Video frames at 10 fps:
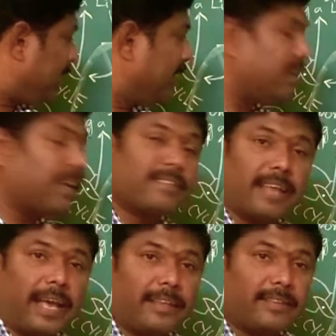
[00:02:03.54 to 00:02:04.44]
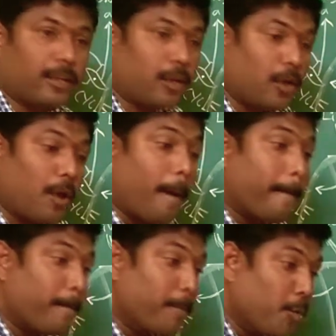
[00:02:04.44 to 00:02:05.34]
in size,
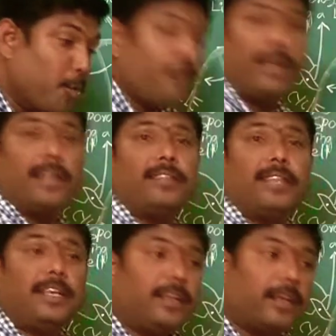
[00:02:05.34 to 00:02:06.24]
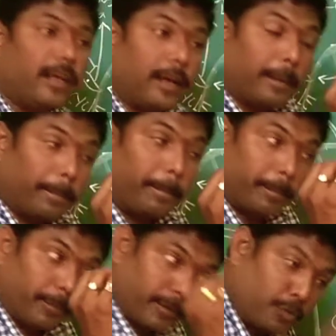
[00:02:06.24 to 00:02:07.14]
moving the
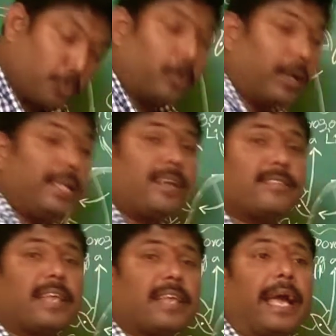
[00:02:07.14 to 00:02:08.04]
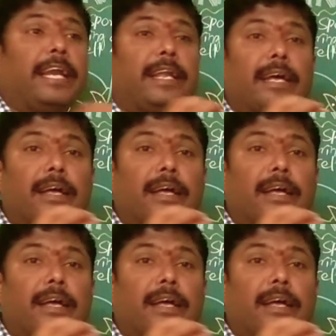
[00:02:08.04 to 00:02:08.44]
nucleus and